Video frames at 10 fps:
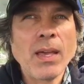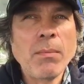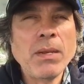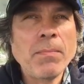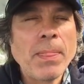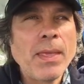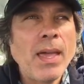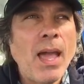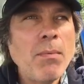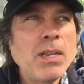I mean,
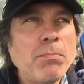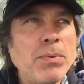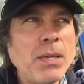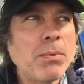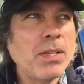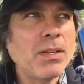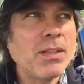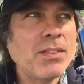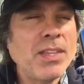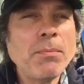how many people
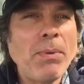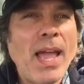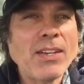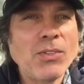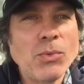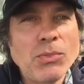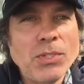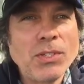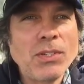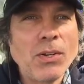think back to
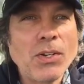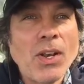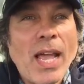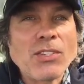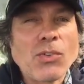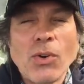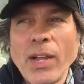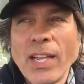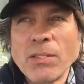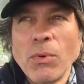your last
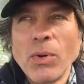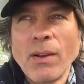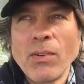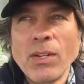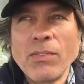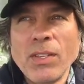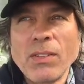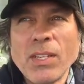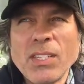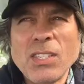orgasm or whatever?
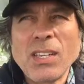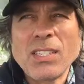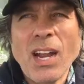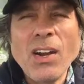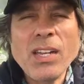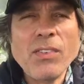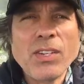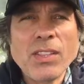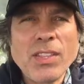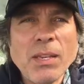Because it's hard even
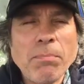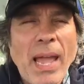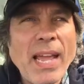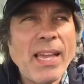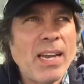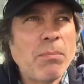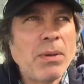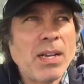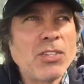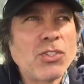to think back at it
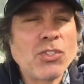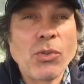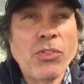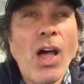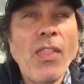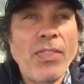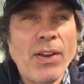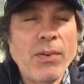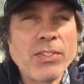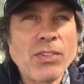because there's no thought
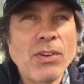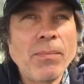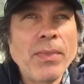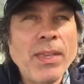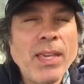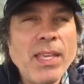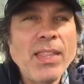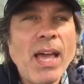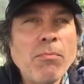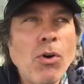there, is there? In
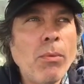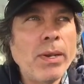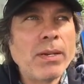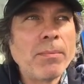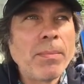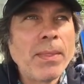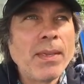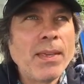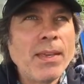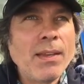that moment,
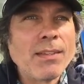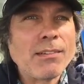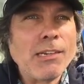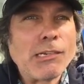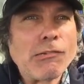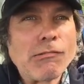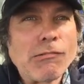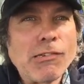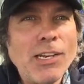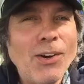it's like
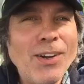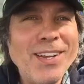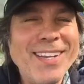there's